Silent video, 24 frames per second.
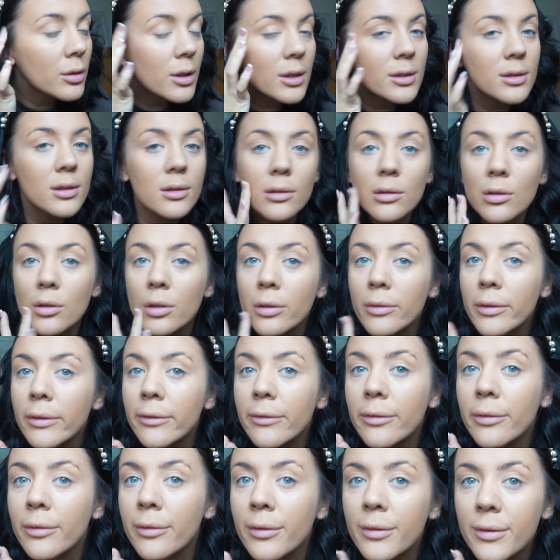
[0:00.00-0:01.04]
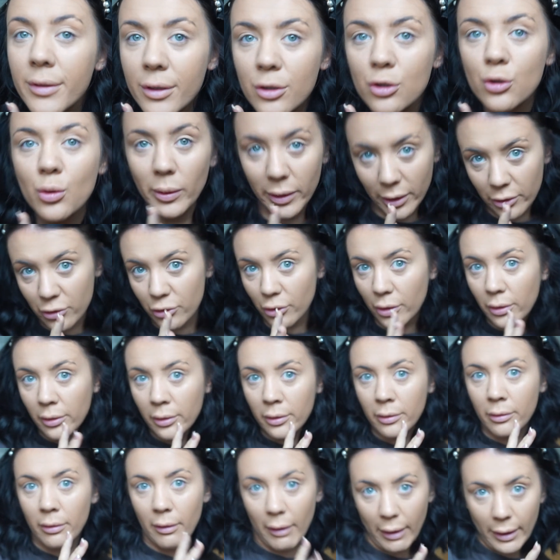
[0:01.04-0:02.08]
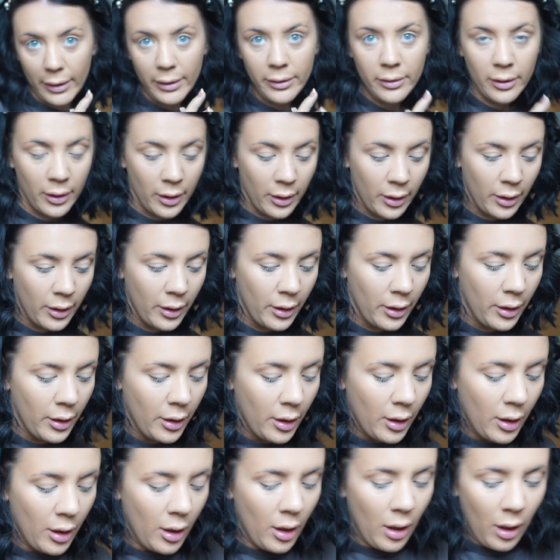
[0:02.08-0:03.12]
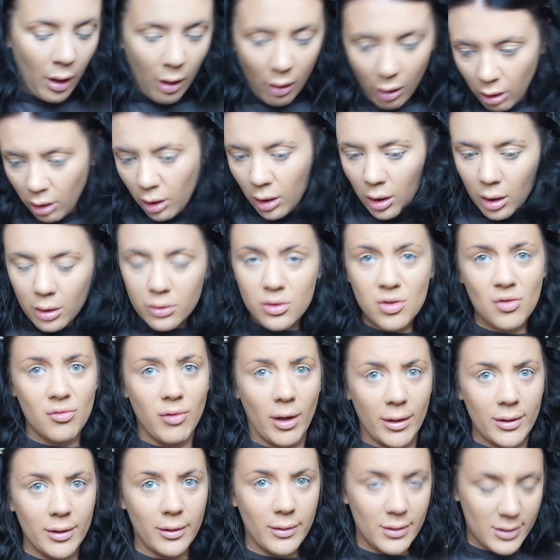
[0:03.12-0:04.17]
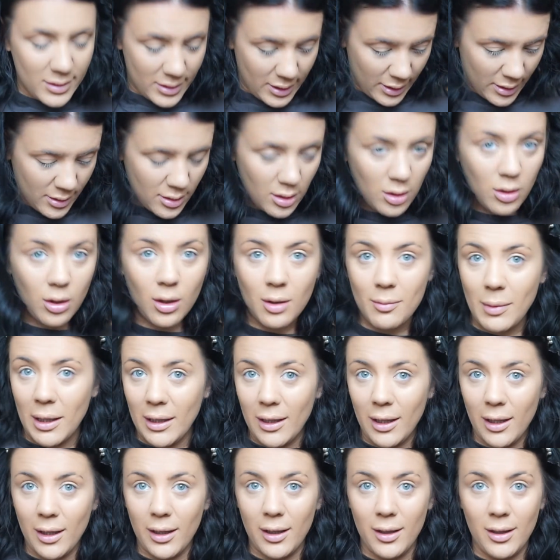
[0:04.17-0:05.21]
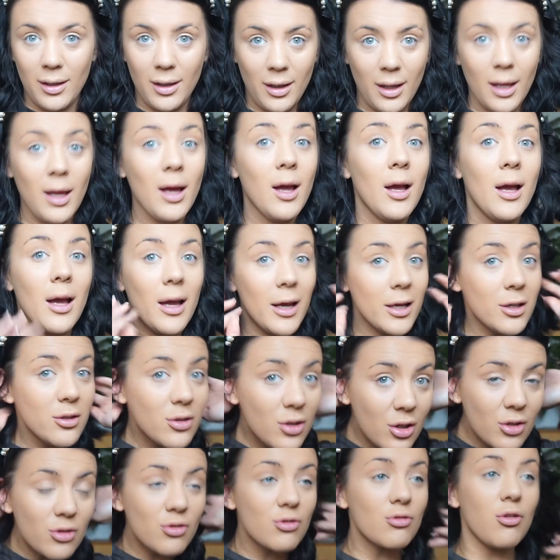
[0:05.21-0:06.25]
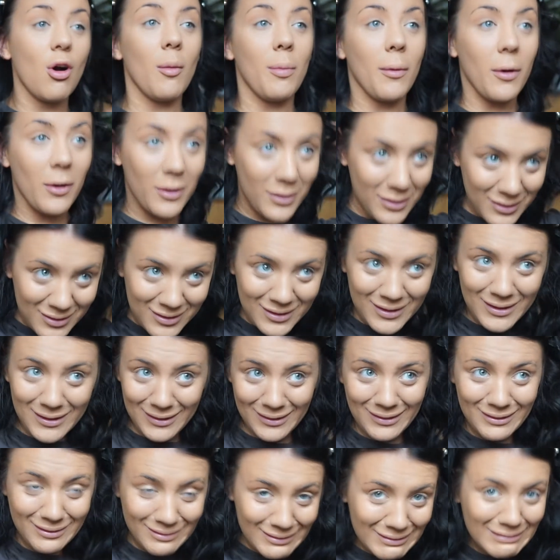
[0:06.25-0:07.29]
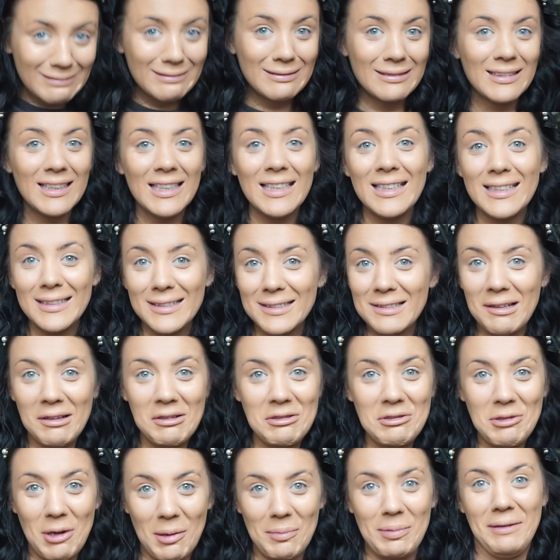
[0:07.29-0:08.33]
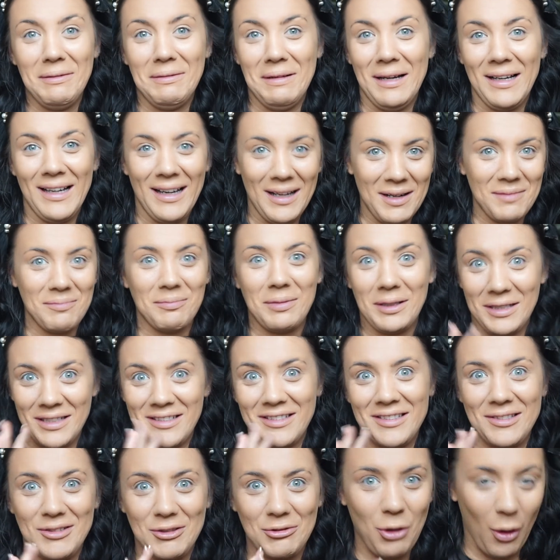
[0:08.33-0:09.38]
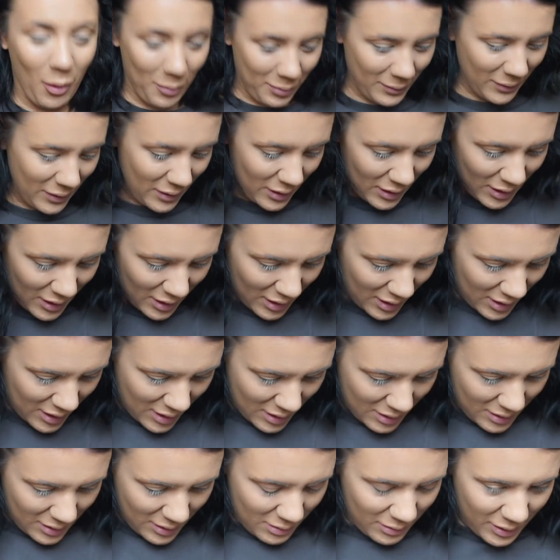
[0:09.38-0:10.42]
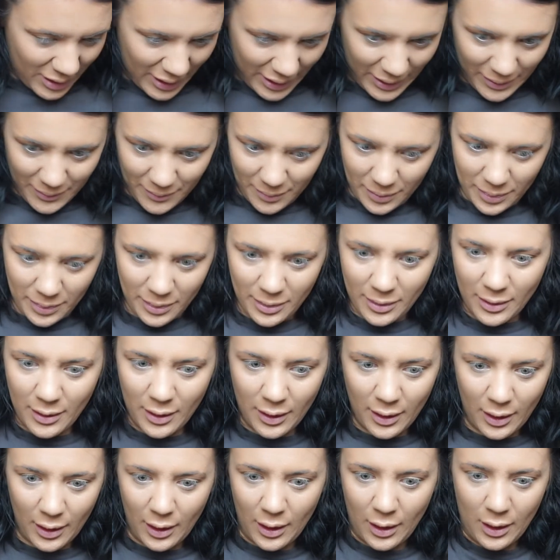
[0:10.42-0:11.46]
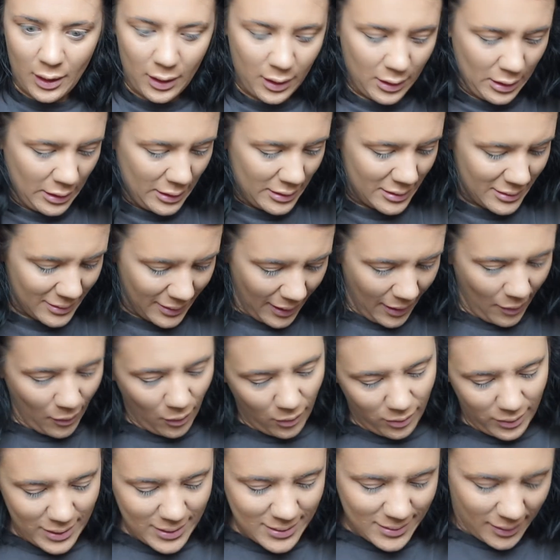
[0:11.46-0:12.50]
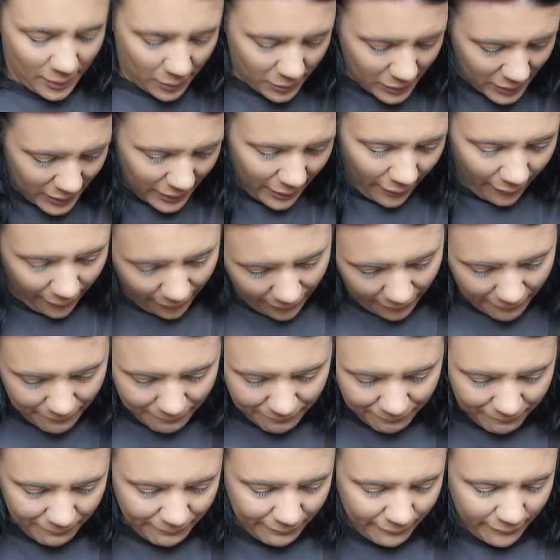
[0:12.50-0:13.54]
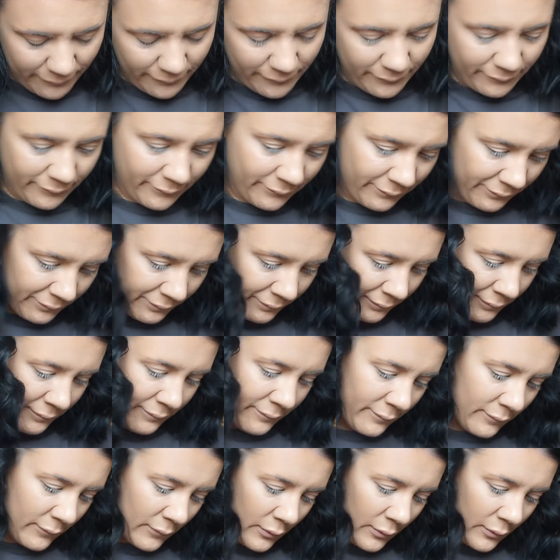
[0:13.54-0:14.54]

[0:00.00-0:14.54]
this is the current situation, right? Oh, just ran downstairs. Look at my hair. It does drop, honestly. It's not dropping right now, but it does drop. Okay, let's get all this out here. I